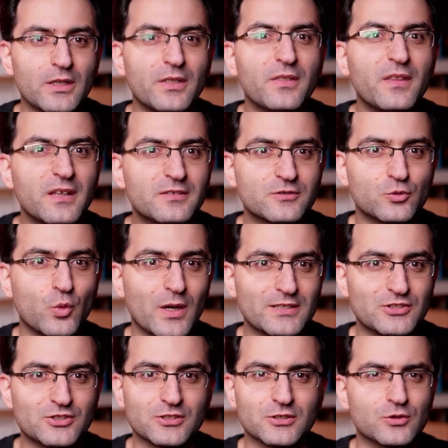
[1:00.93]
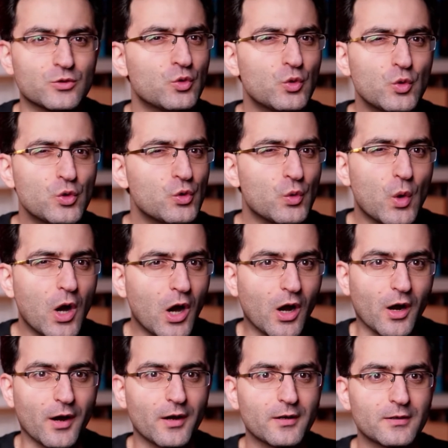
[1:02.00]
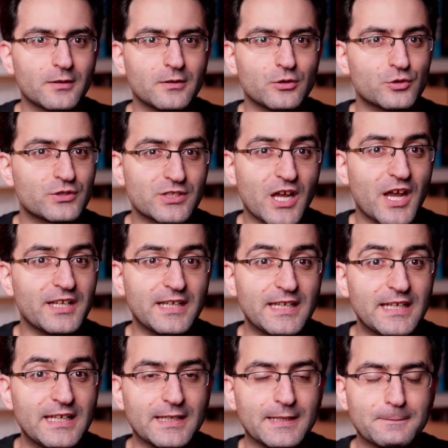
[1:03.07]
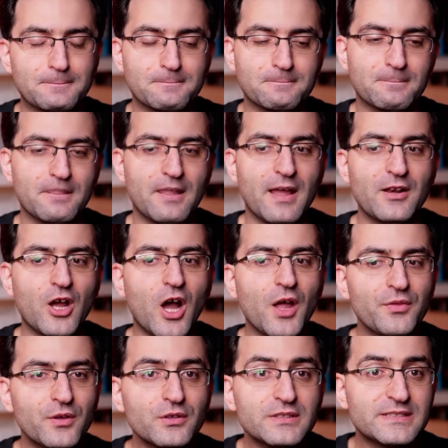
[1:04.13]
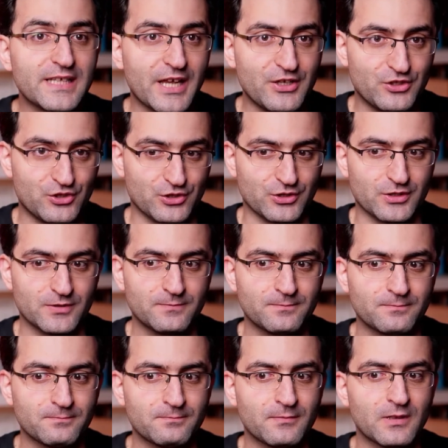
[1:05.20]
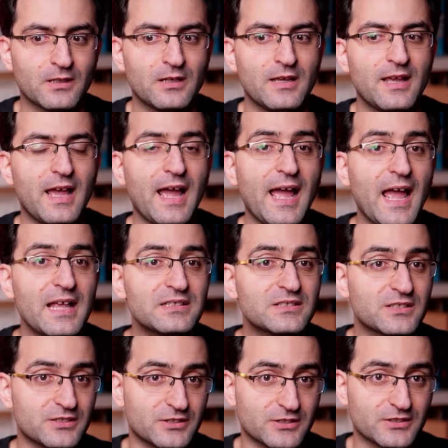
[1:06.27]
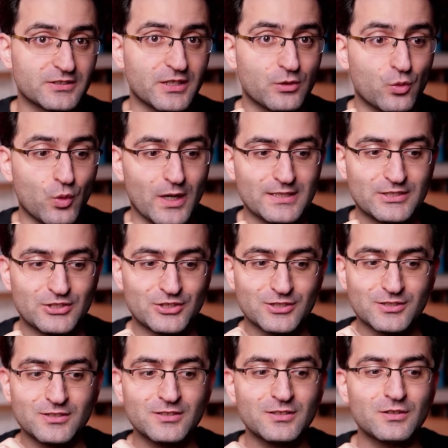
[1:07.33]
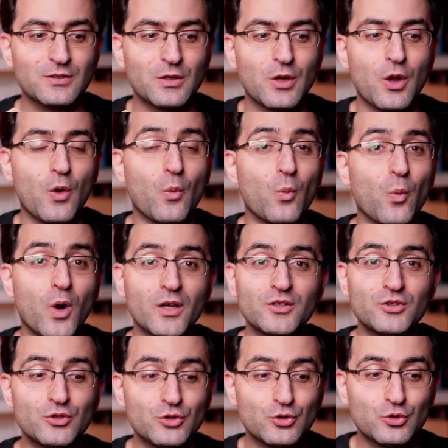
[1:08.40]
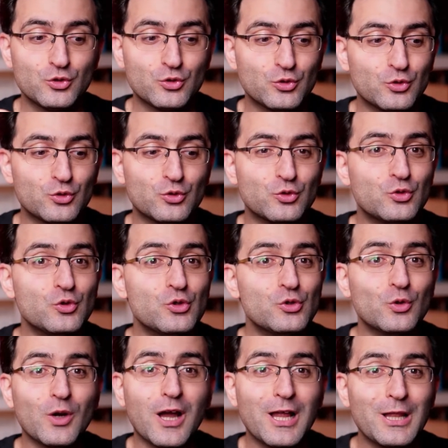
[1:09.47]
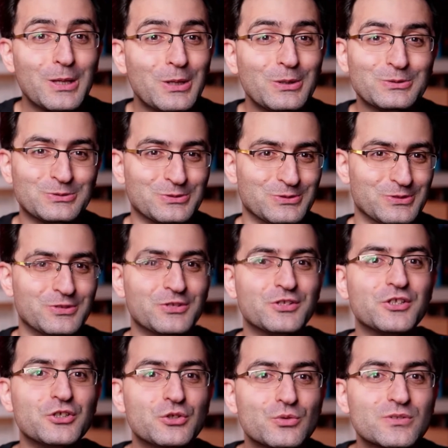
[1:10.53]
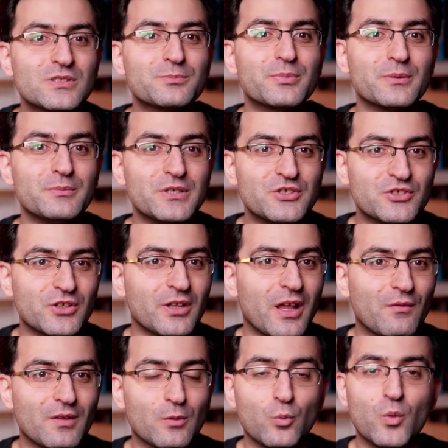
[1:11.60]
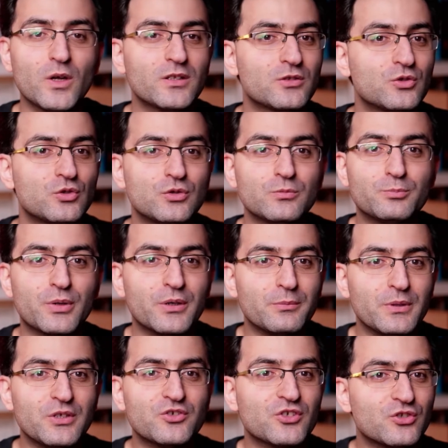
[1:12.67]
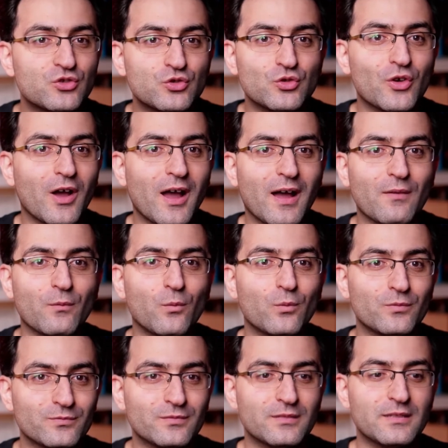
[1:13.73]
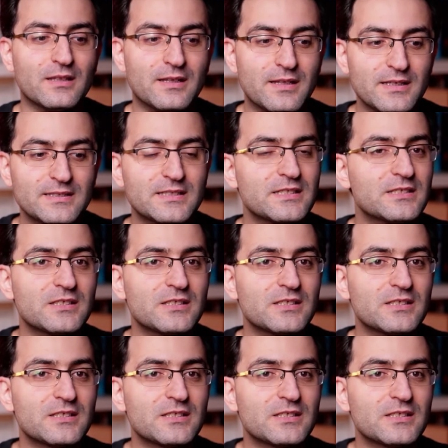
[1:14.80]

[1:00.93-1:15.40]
this question, who you are, you're signing in. And authorization answers the question, what do you allow to do? The user permission level. What permission do you have? This is